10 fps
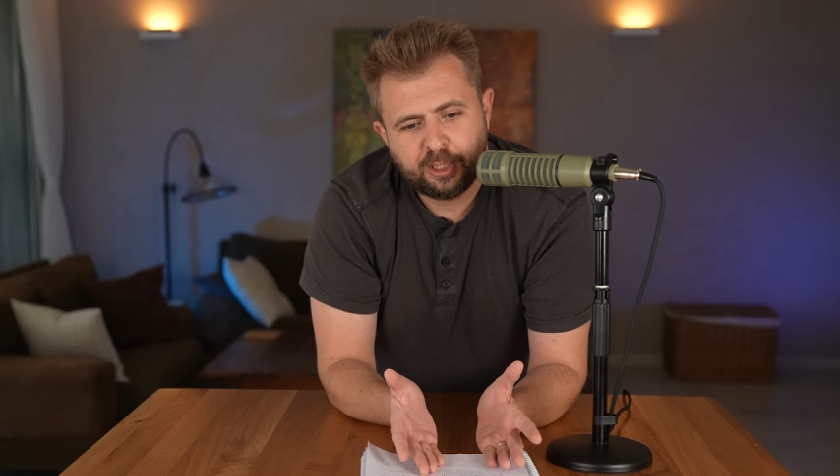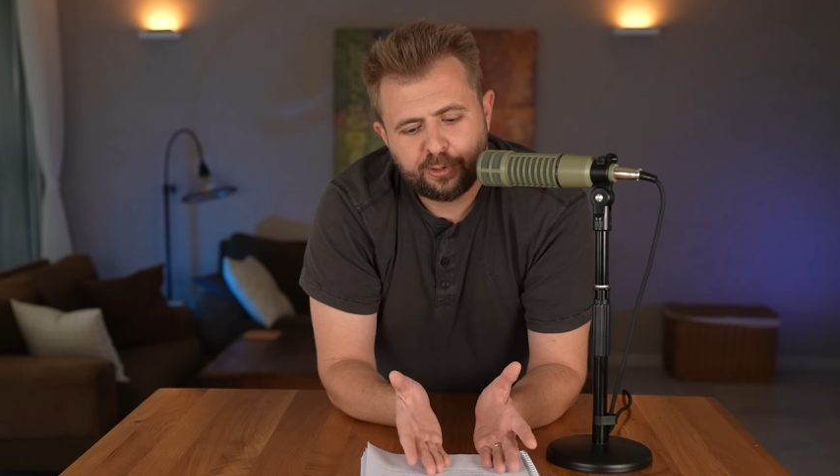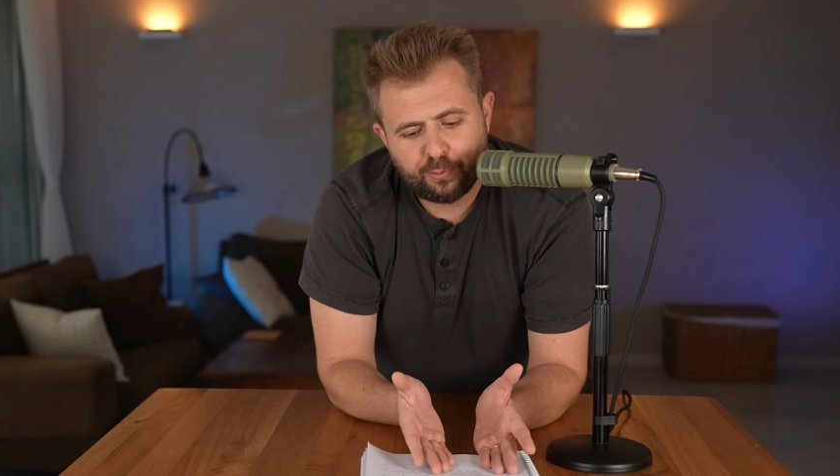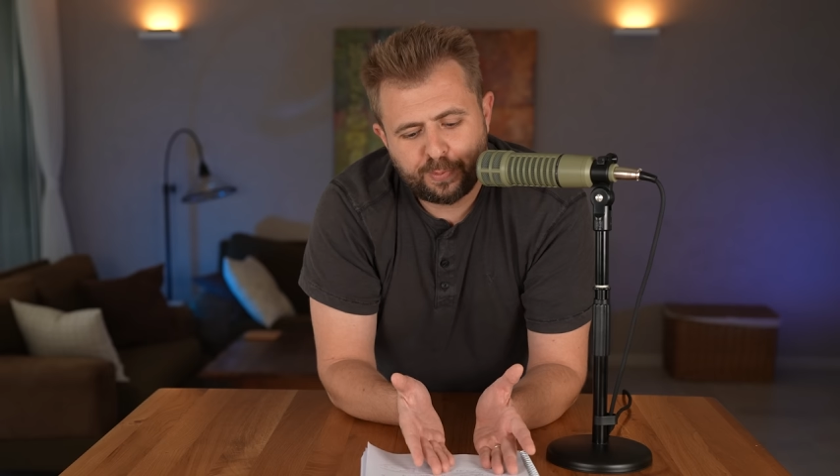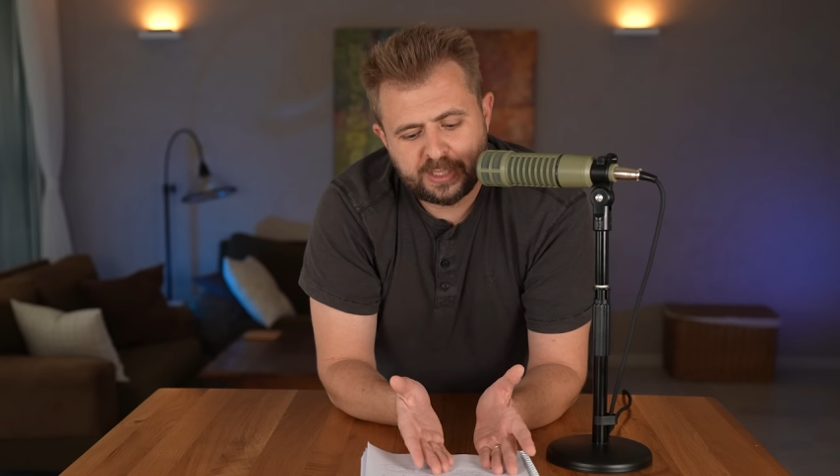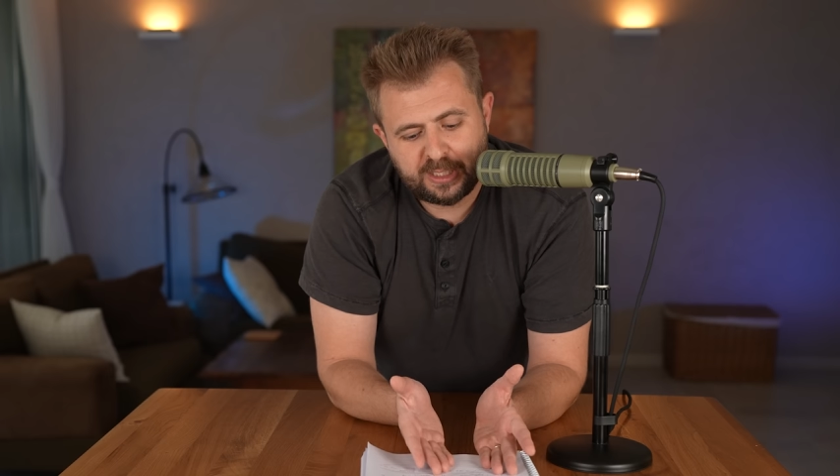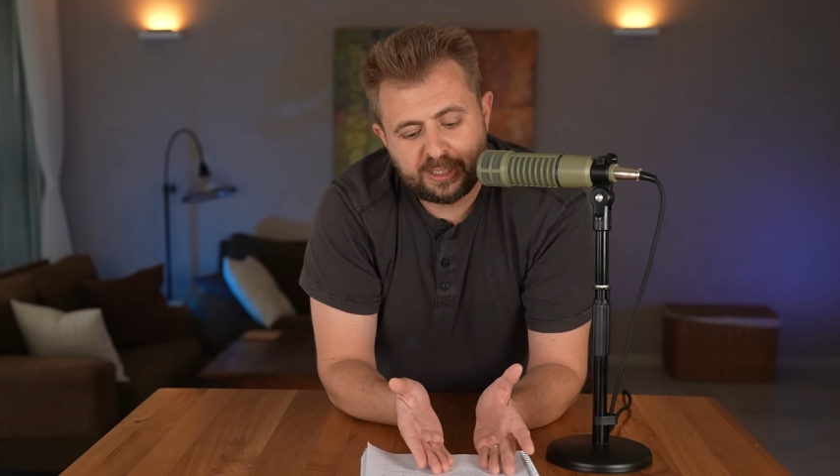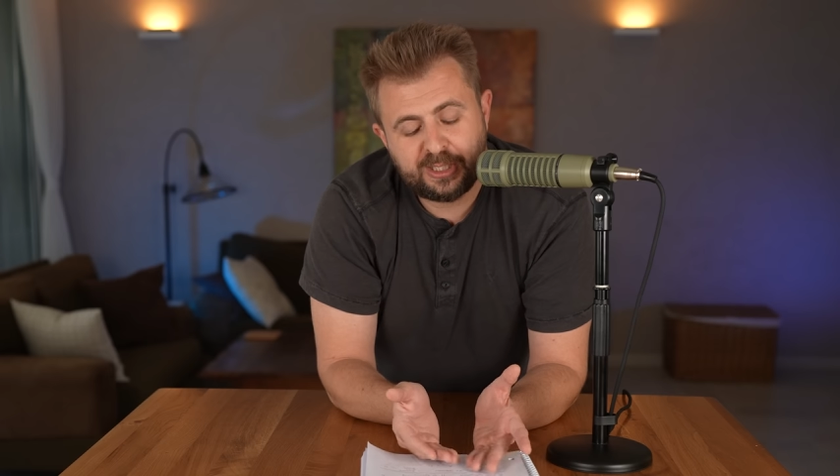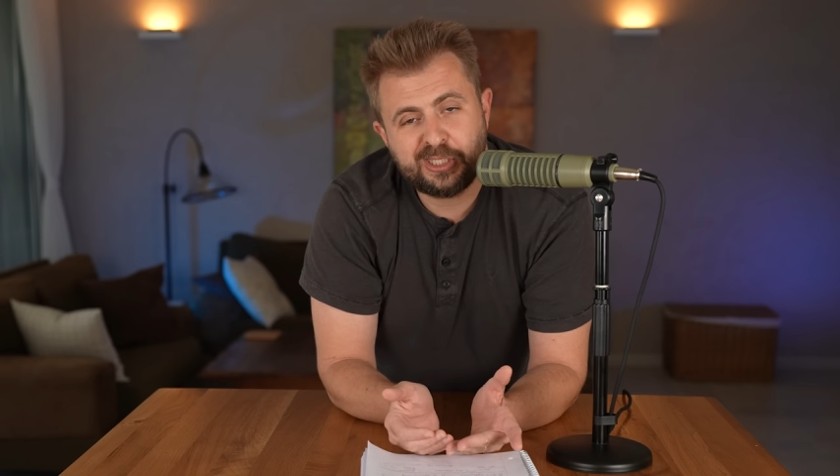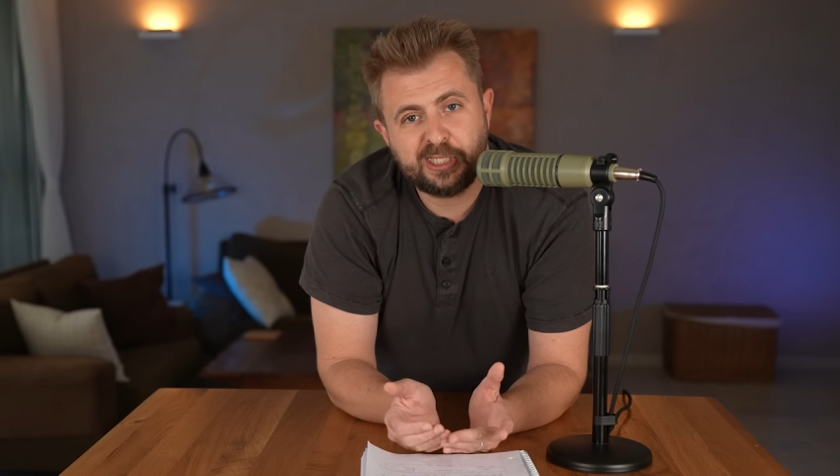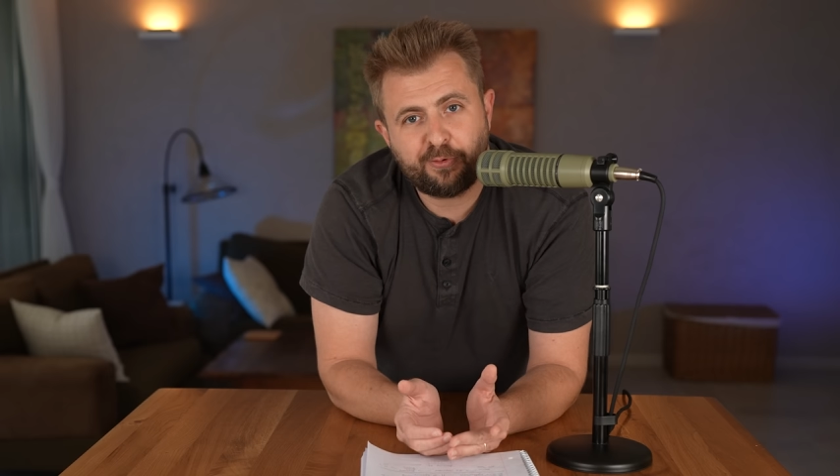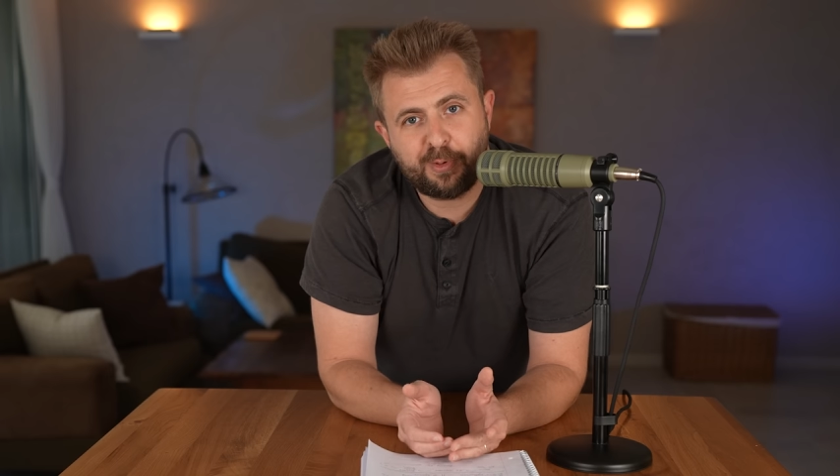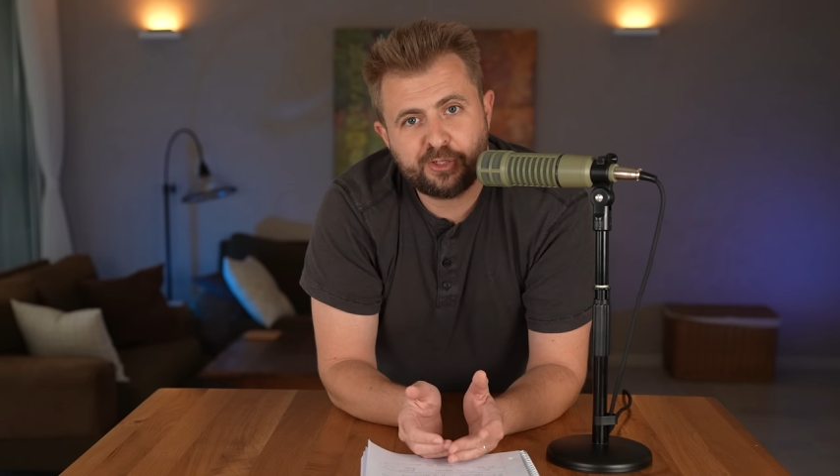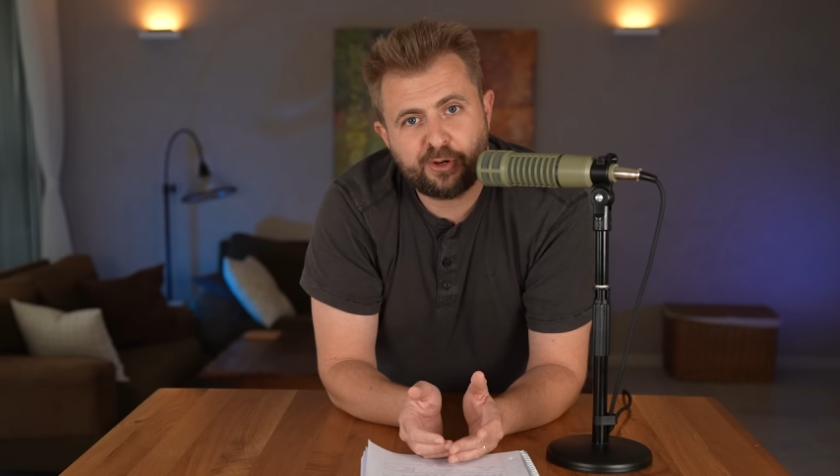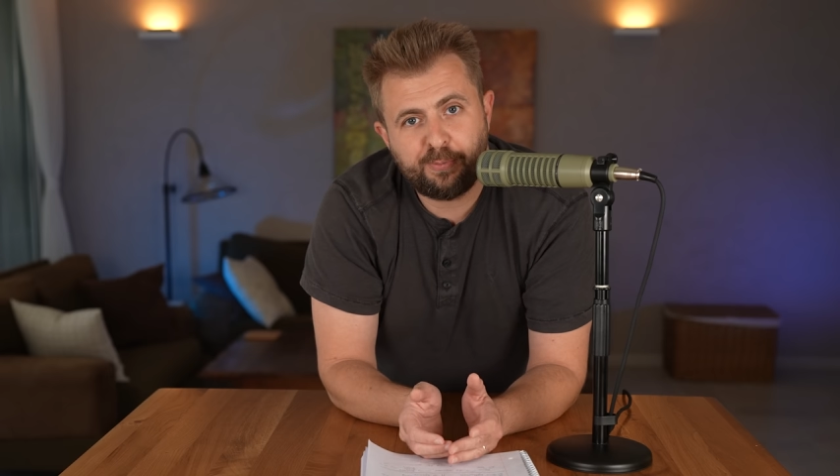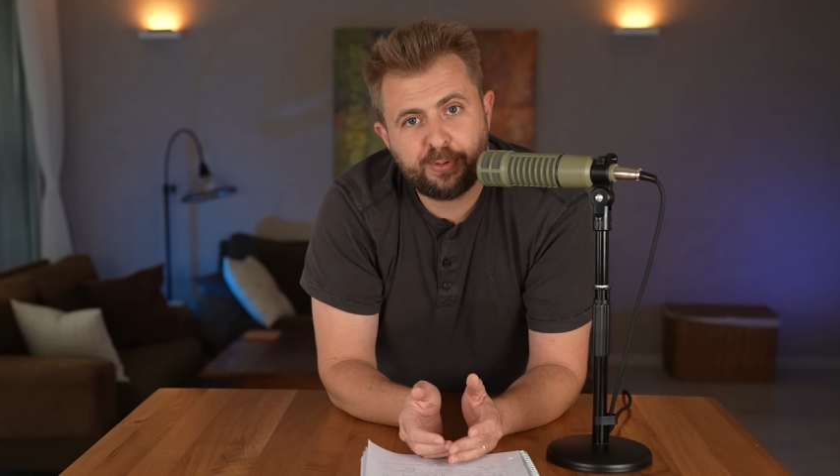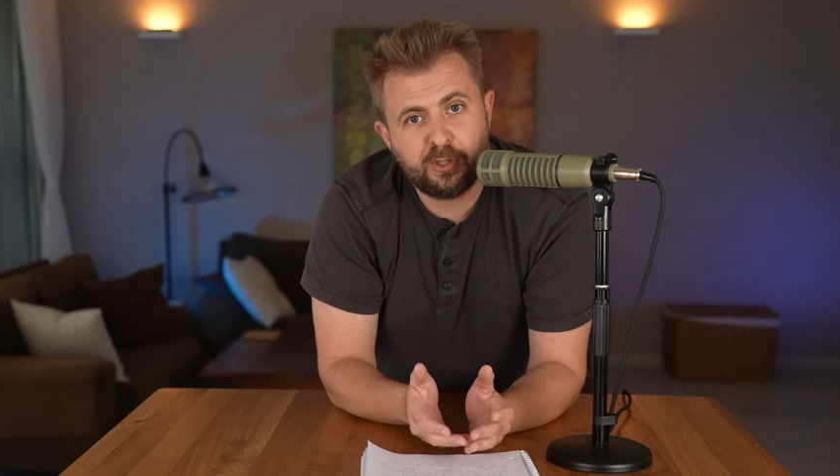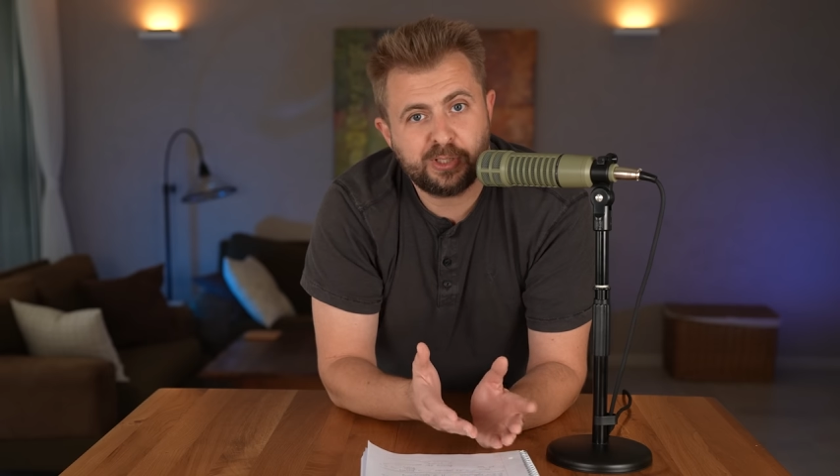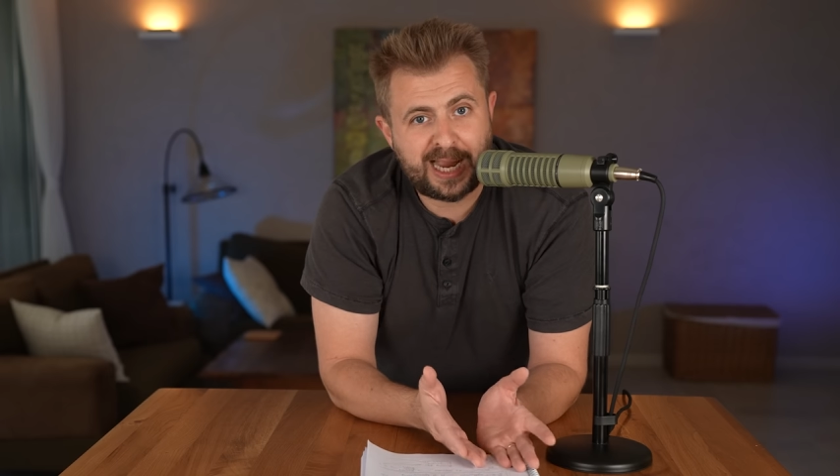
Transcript: to basically distance from Israel because